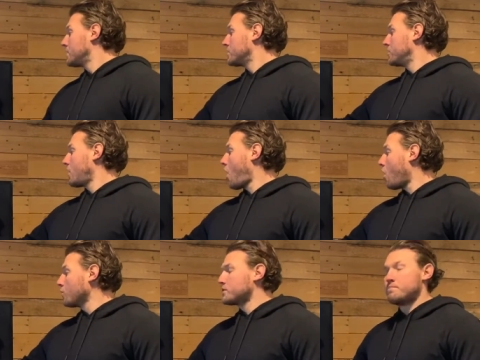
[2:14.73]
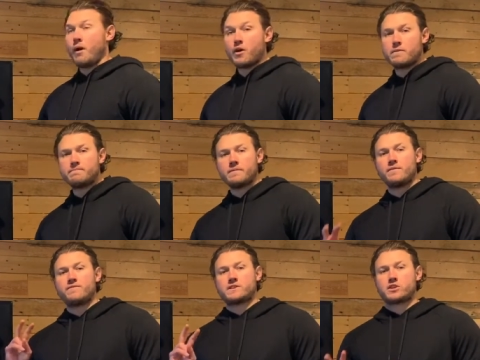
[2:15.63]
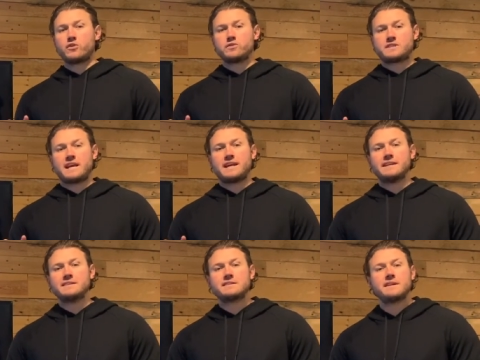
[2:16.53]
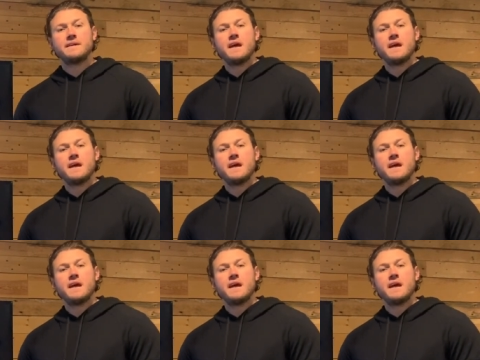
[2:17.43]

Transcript: You would hold the bottom for 2 seconds.